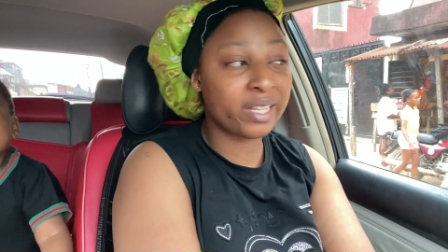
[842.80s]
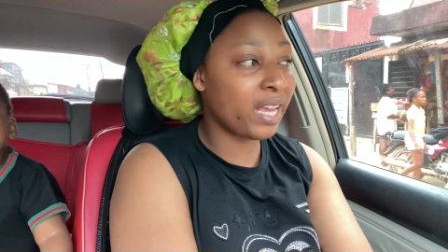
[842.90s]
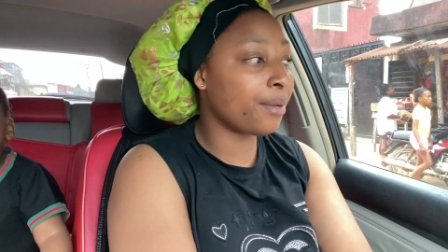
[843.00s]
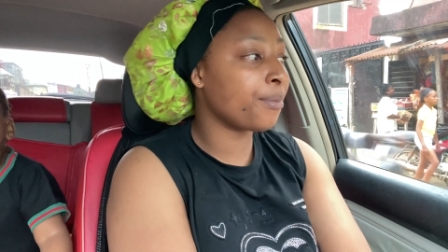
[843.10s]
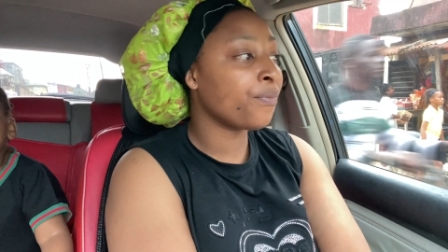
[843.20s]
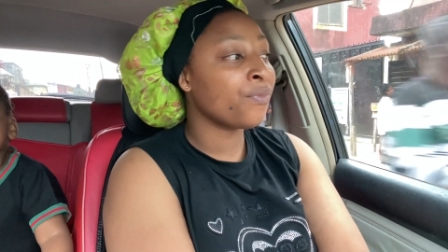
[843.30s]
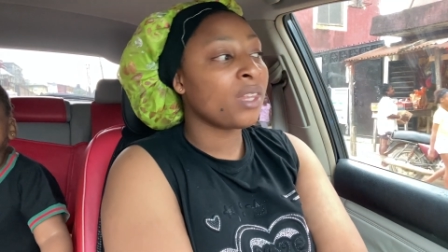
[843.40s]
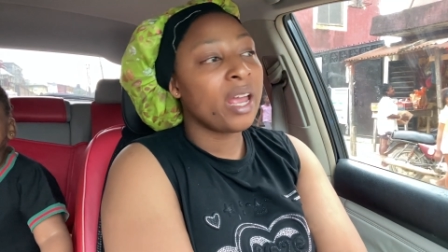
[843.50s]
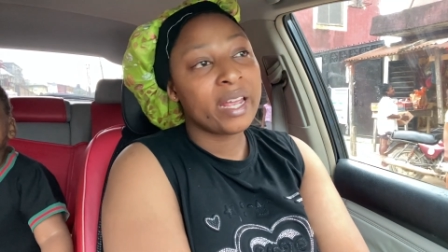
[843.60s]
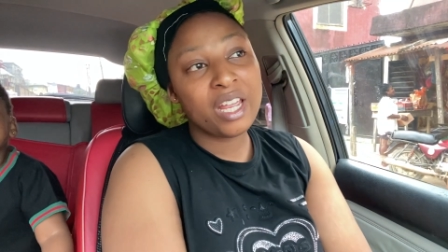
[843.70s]
then
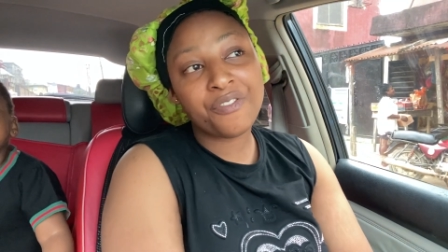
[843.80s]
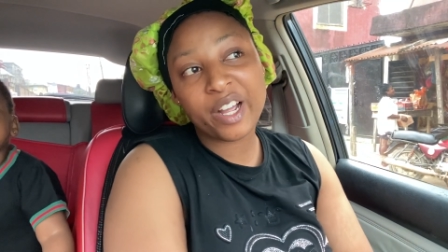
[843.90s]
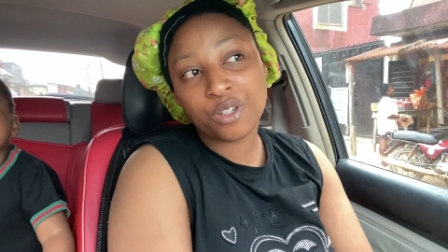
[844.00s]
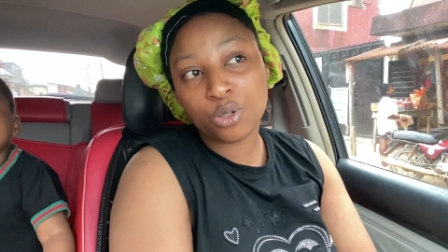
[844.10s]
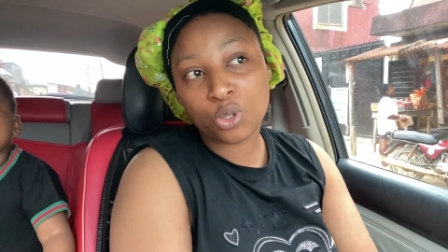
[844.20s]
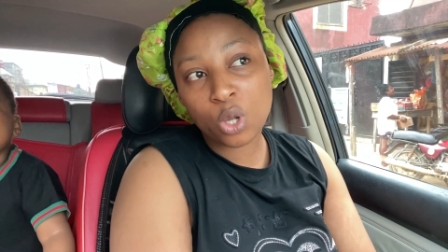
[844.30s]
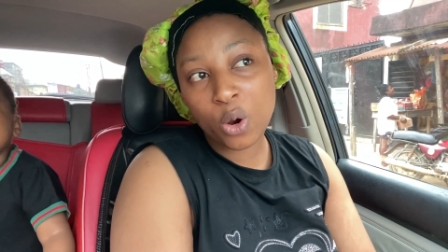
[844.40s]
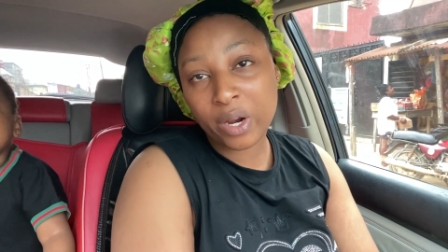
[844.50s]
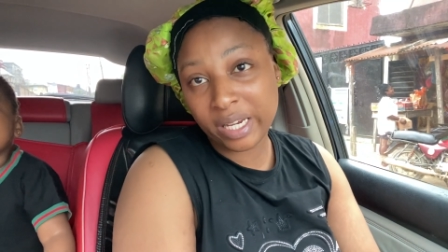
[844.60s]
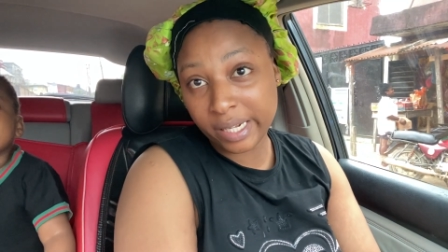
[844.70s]
if i should store
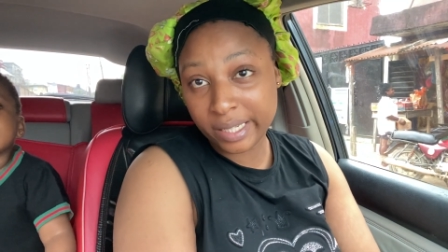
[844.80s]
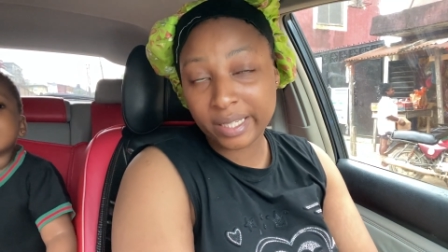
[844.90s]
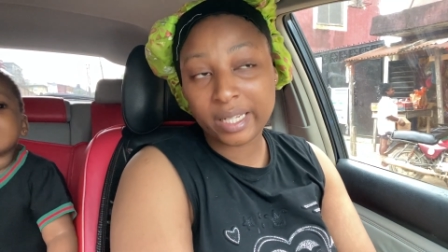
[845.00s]
it